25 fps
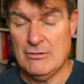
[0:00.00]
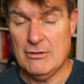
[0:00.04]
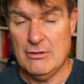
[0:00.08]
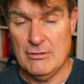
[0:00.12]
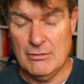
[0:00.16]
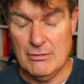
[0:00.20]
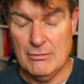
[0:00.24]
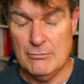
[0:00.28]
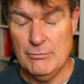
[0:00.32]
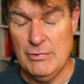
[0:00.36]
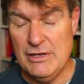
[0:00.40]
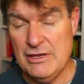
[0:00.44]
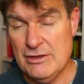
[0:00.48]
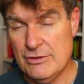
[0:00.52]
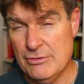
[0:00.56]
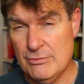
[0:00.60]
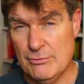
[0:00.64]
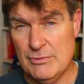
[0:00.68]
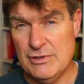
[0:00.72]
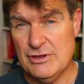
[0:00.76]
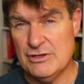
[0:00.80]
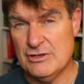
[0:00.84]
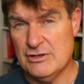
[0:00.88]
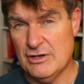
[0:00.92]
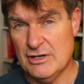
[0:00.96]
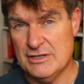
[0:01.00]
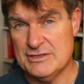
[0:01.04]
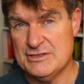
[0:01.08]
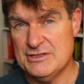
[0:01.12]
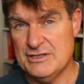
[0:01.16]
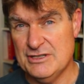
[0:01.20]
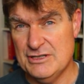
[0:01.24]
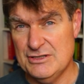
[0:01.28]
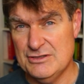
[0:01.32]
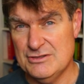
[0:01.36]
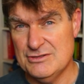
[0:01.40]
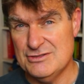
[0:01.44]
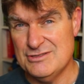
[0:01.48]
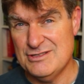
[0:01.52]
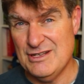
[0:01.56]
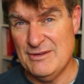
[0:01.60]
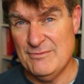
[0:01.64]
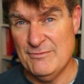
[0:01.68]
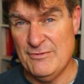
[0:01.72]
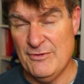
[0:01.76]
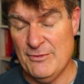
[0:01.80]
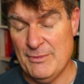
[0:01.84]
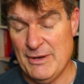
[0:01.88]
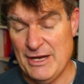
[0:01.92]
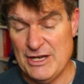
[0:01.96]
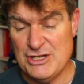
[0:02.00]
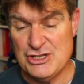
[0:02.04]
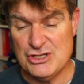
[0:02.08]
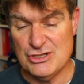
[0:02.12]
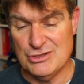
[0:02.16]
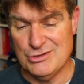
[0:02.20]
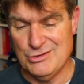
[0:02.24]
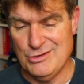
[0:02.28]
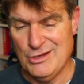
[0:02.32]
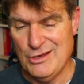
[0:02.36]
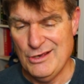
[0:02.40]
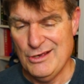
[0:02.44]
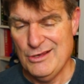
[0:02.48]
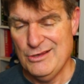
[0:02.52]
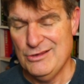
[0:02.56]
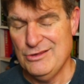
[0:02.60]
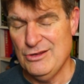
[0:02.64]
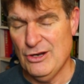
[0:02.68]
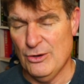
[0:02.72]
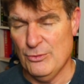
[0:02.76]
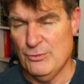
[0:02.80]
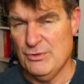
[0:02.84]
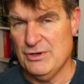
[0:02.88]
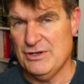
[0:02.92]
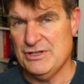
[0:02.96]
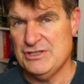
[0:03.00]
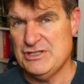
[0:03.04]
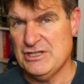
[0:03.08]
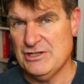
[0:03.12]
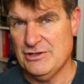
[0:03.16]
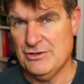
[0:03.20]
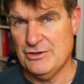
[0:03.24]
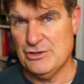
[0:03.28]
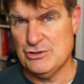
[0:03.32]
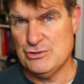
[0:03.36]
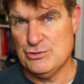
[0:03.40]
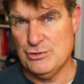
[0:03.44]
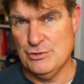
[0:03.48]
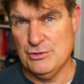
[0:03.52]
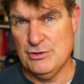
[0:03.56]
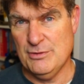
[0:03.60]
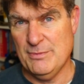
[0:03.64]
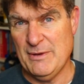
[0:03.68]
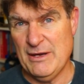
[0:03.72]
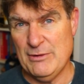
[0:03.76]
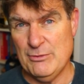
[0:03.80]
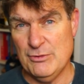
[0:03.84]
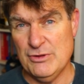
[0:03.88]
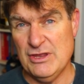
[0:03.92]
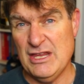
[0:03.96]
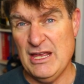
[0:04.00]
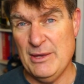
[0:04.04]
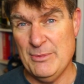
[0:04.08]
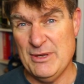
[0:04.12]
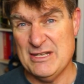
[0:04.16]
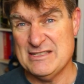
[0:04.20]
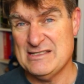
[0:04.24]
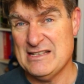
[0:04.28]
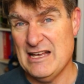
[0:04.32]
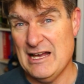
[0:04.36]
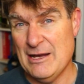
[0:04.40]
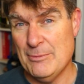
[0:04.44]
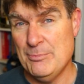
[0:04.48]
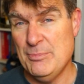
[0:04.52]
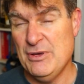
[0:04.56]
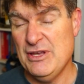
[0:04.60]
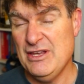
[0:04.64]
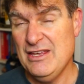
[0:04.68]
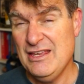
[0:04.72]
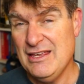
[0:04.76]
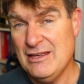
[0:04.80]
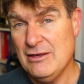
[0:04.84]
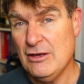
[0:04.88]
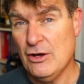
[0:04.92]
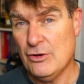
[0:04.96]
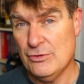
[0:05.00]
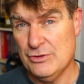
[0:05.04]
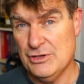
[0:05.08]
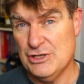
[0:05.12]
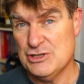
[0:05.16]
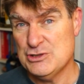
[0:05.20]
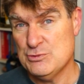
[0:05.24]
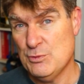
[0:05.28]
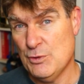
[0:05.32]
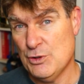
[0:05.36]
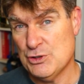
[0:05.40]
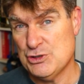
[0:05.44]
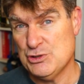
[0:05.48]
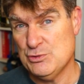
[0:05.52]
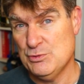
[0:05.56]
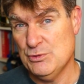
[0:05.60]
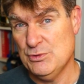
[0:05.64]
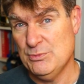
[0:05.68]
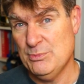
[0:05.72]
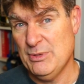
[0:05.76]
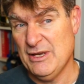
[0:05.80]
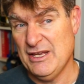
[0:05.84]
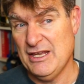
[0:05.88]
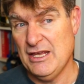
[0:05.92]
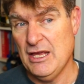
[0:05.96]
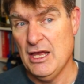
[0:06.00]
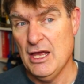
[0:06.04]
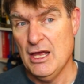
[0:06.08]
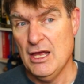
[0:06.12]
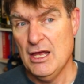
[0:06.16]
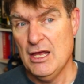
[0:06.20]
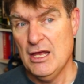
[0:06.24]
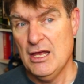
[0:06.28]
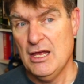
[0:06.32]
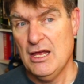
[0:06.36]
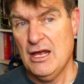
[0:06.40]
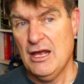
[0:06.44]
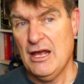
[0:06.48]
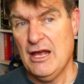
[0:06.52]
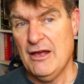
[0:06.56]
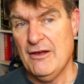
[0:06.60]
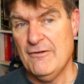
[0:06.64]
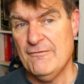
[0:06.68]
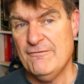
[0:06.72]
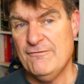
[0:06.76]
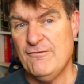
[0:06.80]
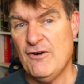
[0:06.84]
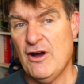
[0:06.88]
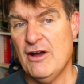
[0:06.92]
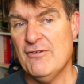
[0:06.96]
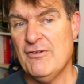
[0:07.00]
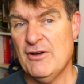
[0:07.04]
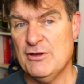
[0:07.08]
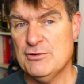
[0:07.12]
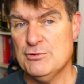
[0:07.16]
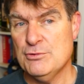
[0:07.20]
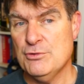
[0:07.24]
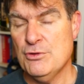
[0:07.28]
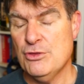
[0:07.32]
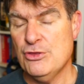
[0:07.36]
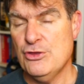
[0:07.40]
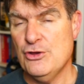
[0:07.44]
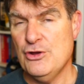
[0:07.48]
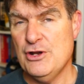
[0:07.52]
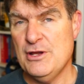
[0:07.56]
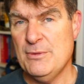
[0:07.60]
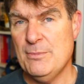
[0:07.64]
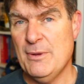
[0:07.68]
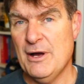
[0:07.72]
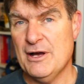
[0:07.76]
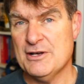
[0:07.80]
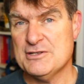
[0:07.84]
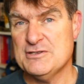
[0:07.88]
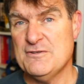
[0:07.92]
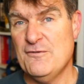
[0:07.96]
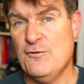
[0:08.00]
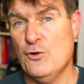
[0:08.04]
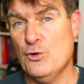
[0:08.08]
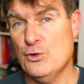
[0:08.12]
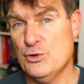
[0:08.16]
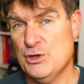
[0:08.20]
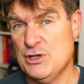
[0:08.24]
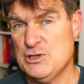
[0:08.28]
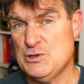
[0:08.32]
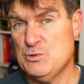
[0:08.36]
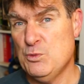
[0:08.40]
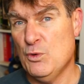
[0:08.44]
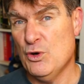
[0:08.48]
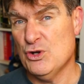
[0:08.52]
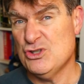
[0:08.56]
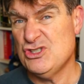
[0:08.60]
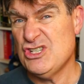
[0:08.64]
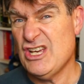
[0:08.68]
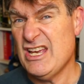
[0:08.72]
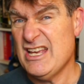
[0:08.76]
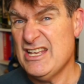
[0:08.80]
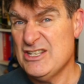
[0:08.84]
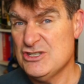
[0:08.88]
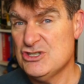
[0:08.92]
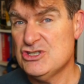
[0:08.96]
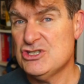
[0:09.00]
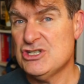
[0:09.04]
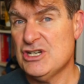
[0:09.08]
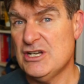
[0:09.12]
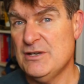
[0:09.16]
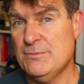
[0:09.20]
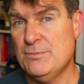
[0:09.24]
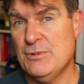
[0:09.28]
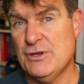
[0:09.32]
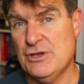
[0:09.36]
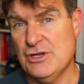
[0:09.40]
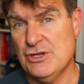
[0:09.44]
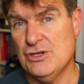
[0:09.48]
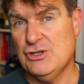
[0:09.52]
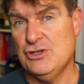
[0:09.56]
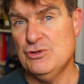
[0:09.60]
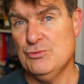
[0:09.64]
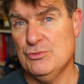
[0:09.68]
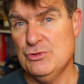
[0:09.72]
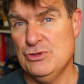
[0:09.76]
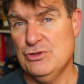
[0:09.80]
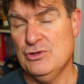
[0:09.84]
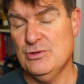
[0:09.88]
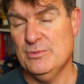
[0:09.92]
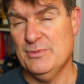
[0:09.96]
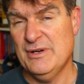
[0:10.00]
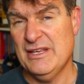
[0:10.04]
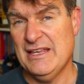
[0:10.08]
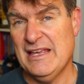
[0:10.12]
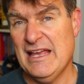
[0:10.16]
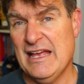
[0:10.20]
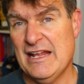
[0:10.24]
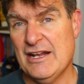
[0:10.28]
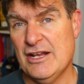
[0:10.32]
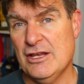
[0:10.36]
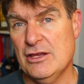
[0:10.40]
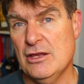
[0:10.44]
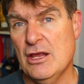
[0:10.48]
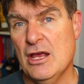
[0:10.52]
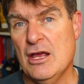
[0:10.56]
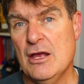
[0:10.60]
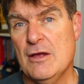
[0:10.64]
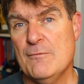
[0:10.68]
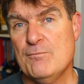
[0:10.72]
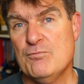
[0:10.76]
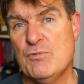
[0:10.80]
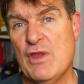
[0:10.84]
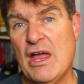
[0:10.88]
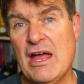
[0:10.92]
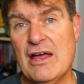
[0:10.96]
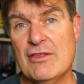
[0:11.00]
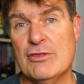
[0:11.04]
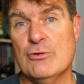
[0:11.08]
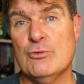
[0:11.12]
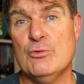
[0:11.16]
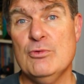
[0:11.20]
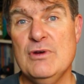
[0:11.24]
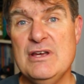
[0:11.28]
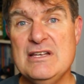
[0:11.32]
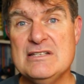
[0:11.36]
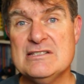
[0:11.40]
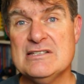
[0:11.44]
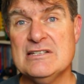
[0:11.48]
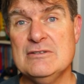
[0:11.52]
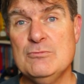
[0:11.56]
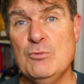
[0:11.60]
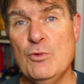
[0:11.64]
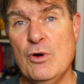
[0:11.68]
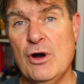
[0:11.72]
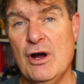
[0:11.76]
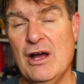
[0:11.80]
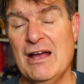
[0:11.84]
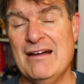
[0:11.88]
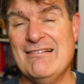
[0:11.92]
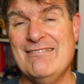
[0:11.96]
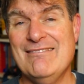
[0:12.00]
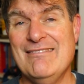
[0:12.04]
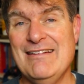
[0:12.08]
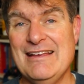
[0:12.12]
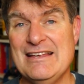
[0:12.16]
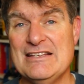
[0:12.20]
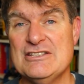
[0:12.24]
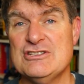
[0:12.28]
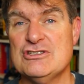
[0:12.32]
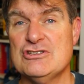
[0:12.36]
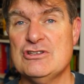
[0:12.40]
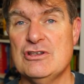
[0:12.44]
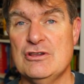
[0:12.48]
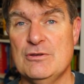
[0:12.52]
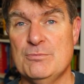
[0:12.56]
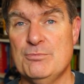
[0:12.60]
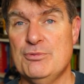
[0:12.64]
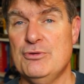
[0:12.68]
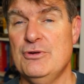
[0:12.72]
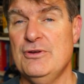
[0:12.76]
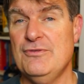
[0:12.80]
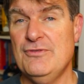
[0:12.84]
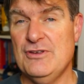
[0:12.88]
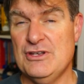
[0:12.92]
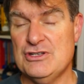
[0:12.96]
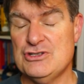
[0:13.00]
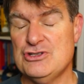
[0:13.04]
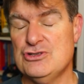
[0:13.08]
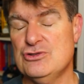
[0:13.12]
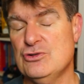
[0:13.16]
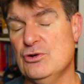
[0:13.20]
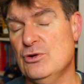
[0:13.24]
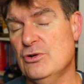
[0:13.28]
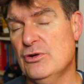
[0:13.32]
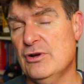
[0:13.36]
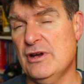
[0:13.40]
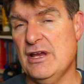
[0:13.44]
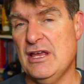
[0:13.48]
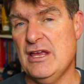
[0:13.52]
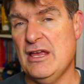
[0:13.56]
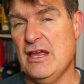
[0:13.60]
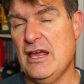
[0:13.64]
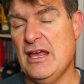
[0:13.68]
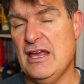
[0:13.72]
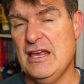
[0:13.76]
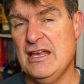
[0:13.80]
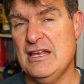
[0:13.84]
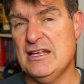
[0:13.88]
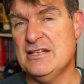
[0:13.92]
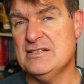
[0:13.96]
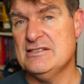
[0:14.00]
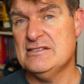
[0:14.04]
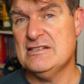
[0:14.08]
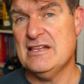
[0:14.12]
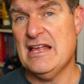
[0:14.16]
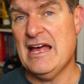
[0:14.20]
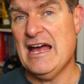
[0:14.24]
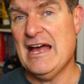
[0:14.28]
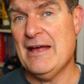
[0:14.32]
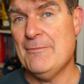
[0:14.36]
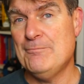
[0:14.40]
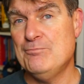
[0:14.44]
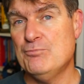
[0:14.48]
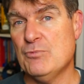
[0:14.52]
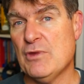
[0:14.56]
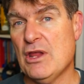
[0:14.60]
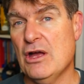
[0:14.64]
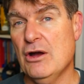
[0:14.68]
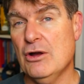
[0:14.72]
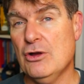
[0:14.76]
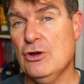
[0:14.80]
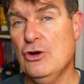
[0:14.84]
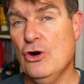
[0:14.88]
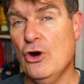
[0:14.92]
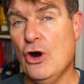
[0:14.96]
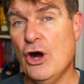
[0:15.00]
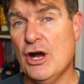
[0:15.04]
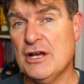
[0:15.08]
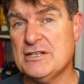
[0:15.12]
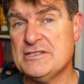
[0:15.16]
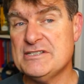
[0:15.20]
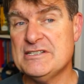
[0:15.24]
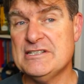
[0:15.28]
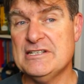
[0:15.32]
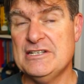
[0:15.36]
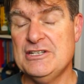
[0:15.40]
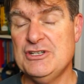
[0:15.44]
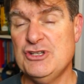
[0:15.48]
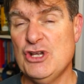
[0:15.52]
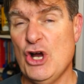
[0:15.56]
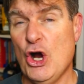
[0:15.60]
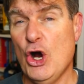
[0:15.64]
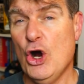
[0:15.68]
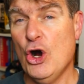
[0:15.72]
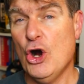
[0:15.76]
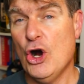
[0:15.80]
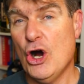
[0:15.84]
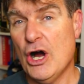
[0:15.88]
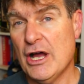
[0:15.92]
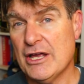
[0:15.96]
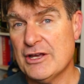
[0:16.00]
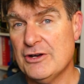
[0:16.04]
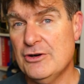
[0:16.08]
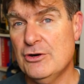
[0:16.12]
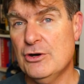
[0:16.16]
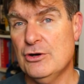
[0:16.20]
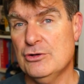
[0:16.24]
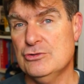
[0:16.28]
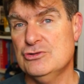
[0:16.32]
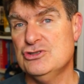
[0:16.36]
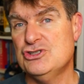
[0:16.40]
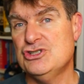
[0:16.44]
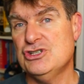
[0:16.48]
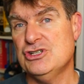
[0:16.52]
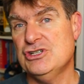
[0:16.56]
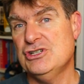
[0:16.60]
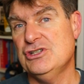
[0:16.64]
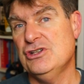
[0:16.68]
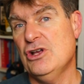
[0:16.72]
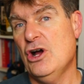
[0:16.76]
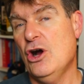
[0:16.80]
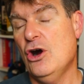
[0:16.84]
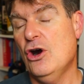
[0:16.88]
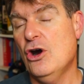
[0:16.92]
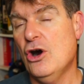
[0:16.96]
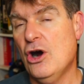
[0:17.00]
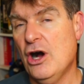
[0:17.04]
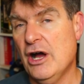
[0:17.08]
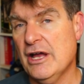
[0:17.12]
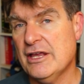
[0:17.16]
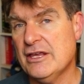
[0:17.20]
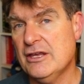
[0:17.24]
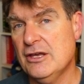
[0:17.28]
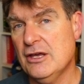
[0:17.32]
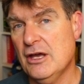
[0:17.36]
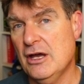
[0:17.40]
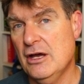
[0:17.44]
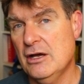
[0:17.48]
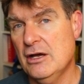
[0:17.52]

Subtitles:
with Glycine's information not really telling the truth about what the MSRP on this watch would be, $530 for this watch is cheaper than you would normally get it. Now, the reason why it links to the previous story is that Glycine, like Longine, like